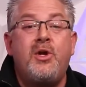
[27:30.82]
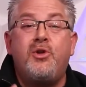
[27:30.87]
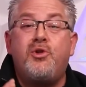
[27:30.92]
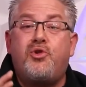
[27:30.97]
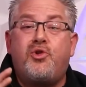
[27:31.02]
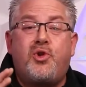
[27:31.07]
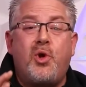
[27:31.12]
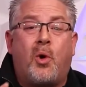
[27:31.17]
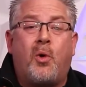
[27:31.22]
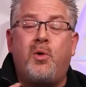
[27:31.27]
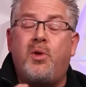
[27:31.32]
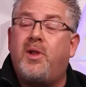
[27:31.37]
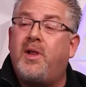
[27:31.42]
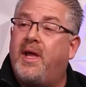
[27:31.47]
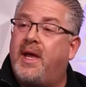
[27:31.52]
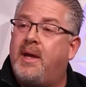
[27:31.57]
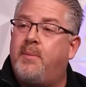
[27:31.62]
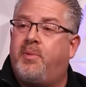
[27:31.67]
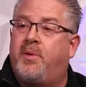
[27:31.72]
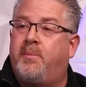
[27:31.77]
Don't
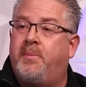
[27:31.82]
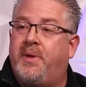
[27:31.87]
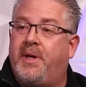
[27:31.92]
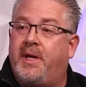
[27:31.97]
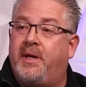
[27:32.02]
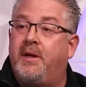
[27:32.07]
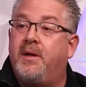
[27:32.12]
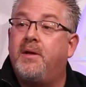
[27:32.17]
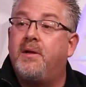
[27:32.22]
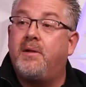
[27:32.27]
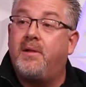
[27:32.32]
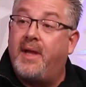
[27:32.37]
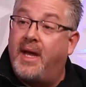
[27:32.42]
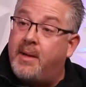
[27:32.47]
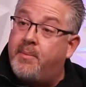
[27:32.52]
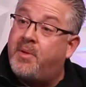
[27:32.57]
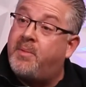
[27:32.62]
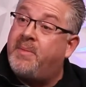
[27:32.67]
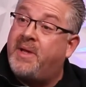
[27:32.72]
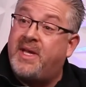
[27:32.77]
label me.
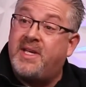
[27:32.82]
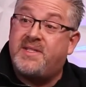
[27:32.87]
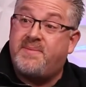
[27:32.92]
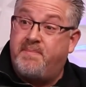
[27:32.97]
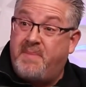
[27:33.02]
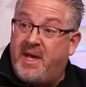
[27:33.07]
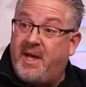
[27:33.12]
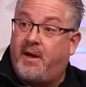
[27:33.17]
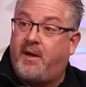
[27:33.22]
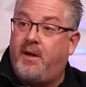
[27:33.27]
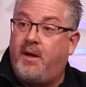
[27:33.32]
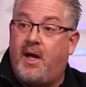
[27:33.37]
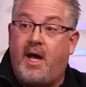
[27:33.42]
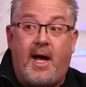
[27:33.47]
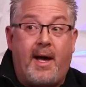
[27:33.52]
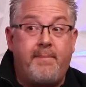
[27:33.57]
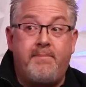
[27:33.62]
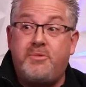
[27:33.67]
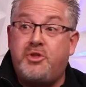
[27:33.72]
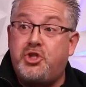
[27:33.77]
Label me as Mick.
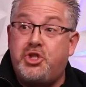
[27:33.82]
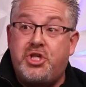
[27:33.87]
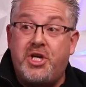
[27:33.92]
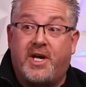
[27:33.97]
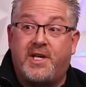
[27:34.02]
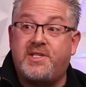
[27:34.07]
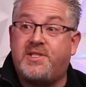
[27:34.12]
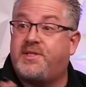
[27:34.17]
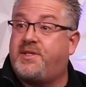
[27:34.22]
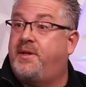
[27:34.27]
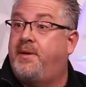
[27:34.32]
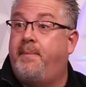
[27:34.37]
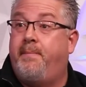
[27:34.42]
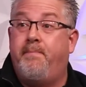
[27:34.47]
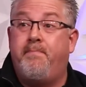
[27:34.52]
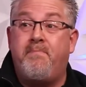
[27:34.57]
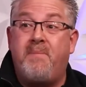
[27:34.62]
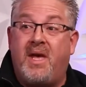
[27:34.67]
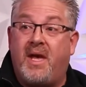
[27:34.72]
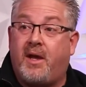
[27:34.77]
I'm just
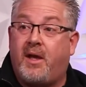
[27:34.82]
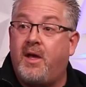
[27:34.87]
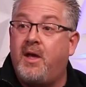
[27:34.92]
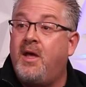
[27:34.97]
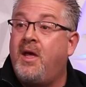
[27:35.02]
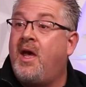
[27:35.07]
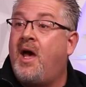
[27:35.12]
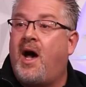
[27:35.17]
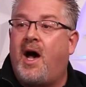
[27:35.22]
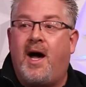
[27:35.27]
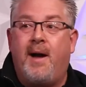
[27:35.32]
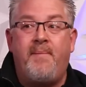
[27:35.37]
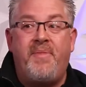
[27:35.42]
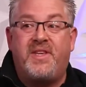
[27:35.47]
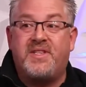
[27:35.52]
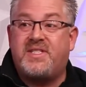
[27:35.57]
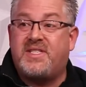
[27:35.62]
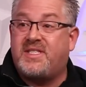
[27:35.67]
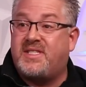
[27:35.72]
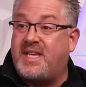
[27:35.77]
Mick. I'm the
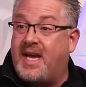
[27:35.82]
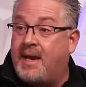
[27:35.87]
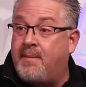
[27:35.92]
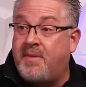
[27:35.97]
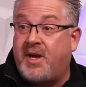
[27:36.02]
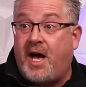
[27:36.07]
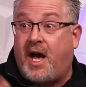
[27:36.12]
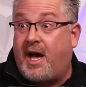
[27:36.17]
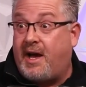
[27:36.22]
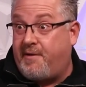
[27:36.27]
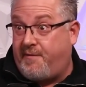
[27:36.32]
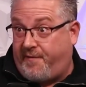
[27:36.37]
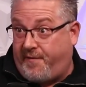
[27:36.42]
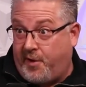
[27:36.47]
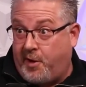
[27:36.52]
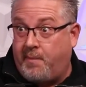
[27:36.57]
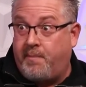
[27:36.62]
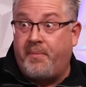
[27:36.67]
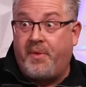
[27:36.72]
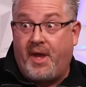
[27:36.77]
same guy
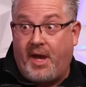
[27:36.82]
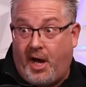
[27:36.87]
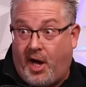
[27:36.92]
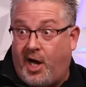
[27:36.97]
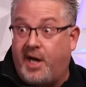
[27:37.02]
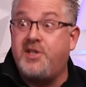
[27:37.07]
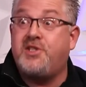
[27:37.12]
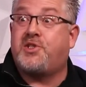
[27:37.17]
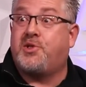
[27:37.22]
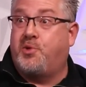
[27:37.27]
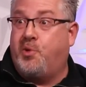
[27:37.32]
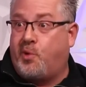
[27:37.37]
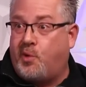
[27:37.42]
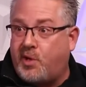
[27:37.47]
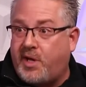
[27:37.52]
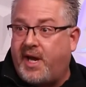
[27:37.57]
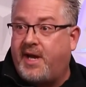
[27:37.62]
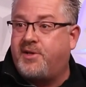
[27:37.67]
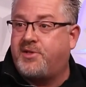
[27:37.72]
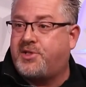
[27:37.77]
from high school,
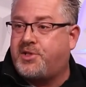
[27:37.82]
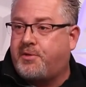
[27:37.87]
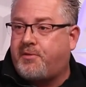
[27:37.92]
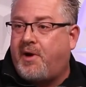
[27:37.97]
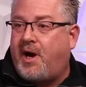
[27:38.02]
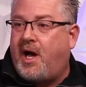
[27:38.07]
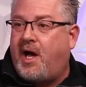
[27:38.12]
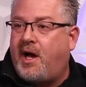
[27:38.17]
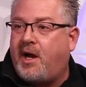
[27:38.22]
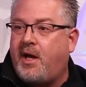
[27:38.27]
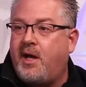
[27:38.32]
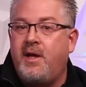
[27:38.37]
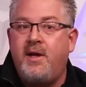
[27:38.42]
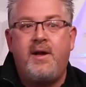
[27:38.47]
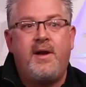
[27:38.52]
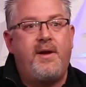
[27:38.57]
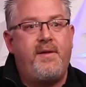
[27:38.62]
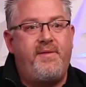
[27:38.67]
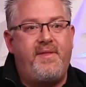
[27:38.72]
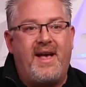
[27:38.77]
Council Rock,
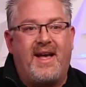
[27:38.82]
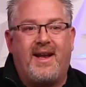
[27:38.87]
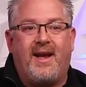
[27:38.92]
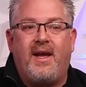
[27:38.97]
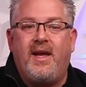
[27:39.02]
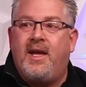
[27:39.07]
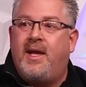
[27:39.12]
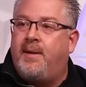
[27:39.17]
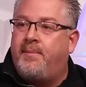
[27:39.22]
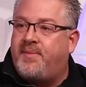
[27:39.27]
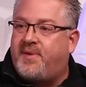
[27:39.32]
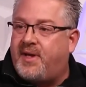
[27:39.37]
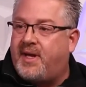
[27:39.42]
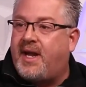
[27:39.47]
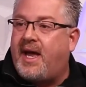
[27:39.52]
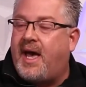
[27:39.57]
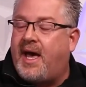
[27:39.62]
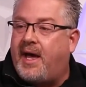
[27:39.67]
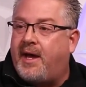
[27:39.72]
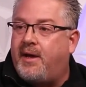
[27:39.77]
that I am
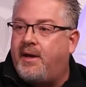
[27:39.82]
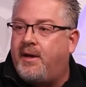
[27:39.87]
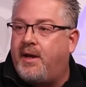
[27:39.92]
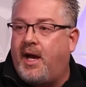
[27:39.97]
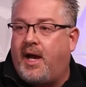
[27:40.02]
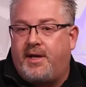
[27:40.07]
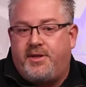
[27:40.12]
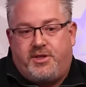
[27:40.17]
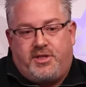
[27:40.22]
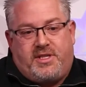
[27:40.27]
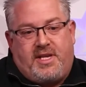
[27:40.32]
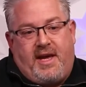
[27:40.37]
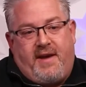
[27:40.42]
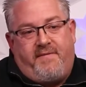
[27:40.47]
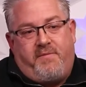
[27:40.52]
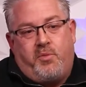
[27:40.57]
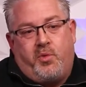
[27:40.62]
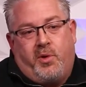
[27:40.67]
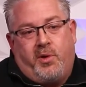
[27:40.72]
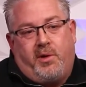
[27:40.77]
today. You know, I just have
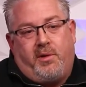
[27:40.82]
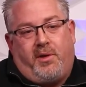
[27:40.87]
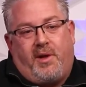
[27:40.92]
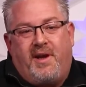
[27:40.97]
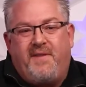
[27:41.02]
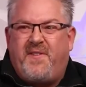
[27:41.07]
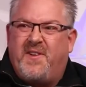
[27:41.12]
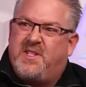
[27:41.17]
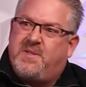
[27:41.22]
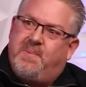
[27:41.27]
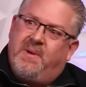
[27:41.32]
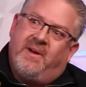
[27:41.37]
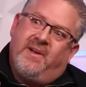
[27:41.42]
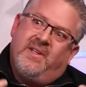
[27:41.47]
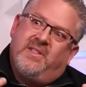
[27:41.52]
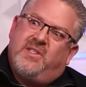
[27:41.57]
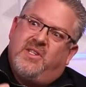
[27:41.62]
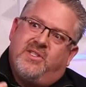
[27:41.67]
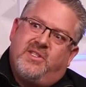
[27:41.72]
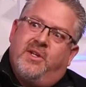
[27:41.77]
more life
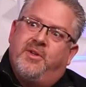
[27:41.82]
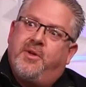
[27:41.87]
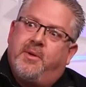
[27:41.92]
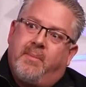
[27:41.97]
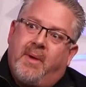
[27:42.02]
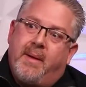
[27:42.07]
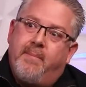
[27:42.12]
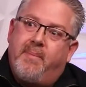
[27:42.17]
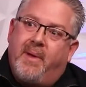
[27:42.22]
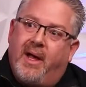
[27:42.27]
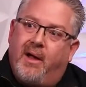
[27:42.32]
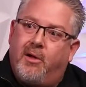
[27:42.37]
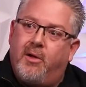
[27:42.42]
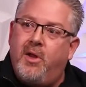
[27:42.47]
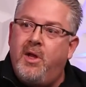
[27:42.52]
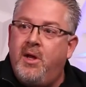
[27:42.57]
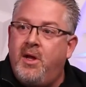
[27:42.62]
experiences under my belt,